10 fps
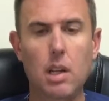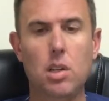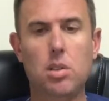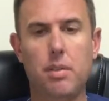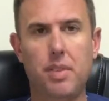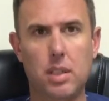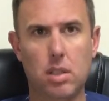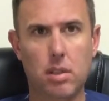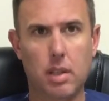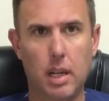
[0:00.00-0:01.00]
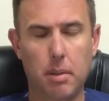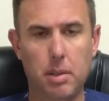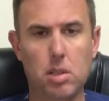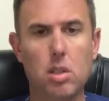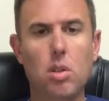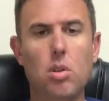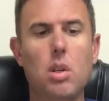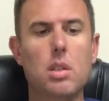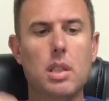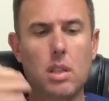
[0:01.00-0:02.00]
who's a physical therapist who
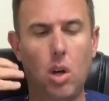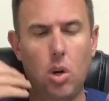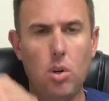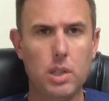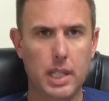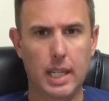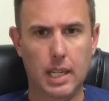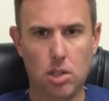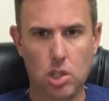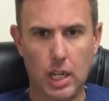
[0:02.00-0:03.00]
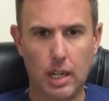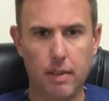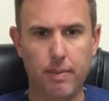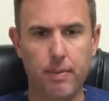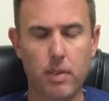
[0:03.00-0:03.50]
looks at the whole kinetic chain.